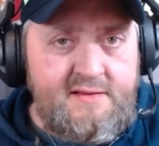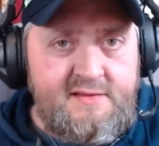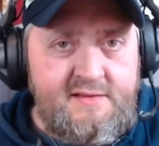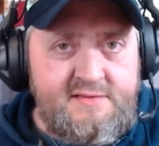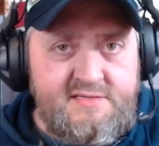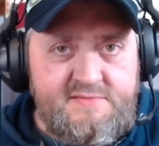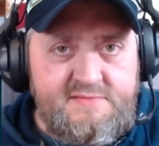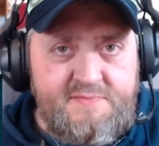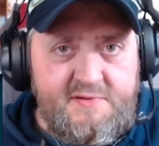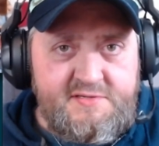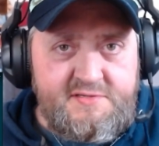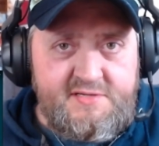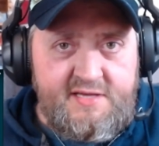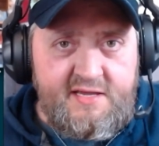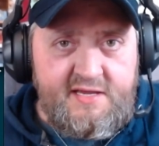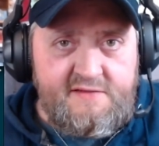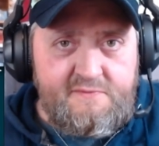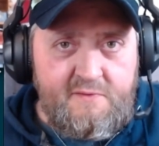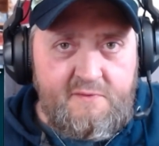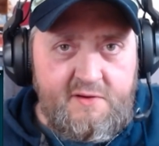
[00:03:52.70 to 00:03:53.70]
It's a bunch of
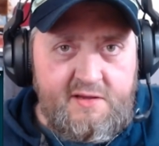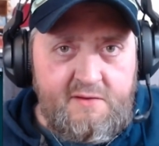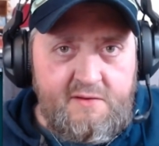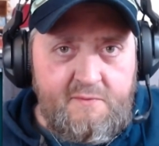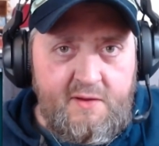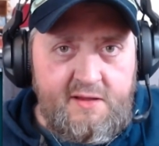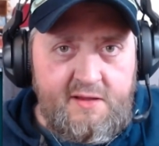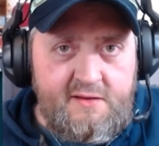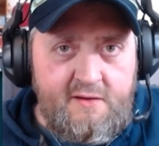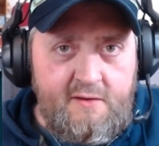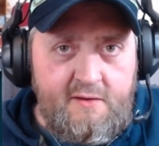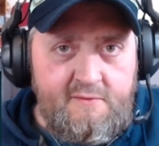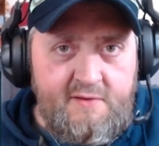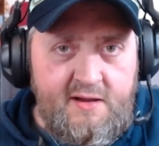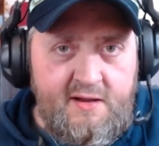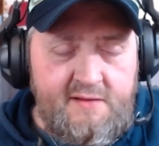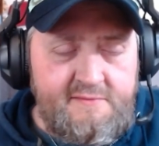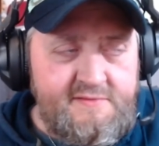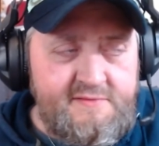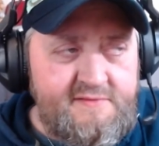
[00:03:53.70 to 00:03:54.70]
guesswork in a white coat,
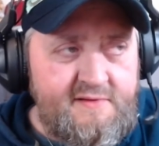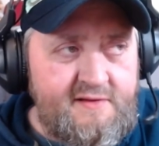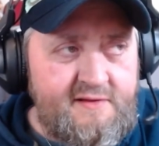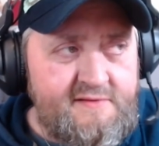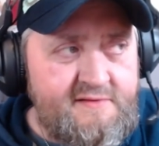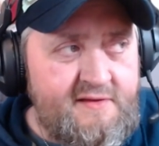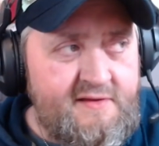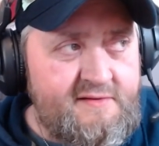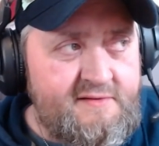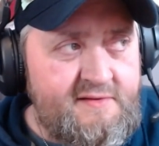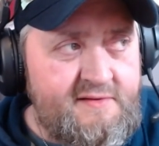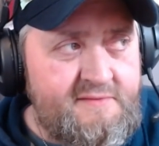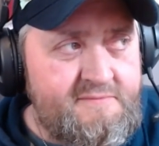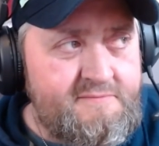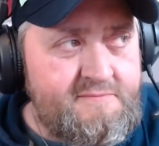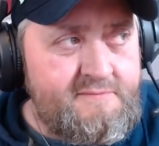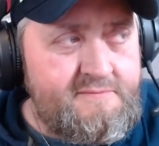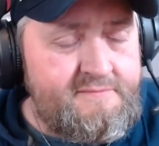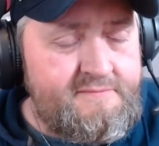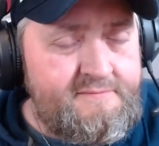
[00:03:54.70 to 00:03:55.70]
right? It's not exactly
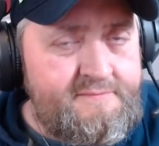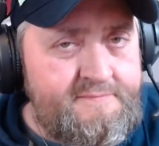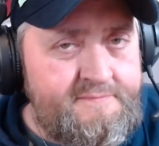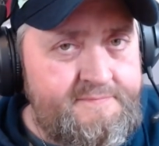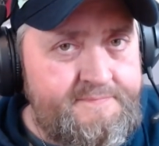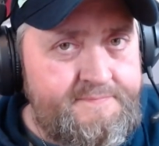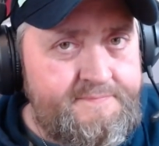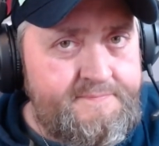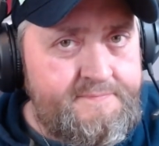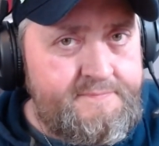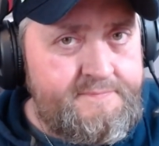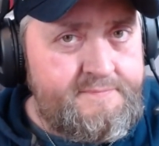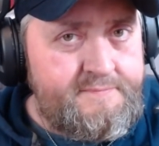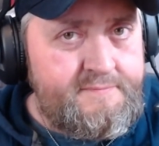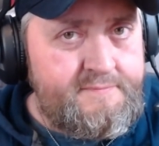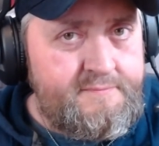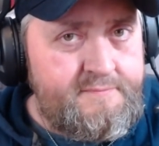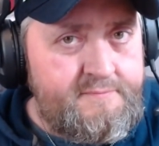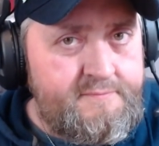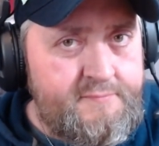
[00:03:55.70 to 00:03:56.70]

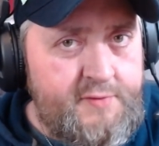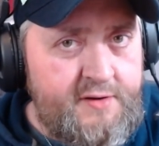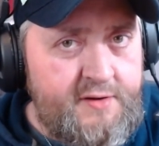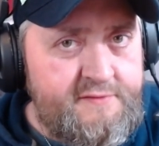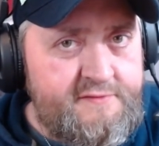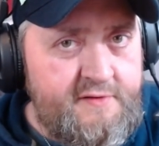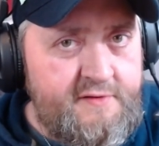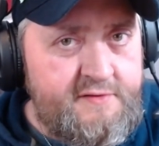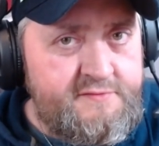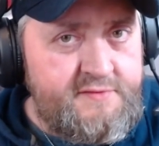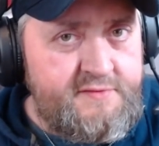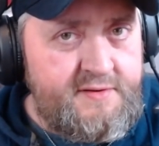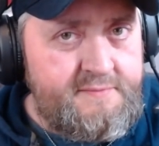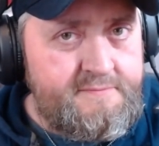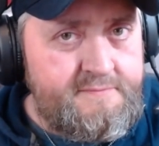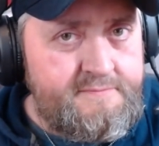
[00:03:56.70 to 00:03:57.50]
brain surgery.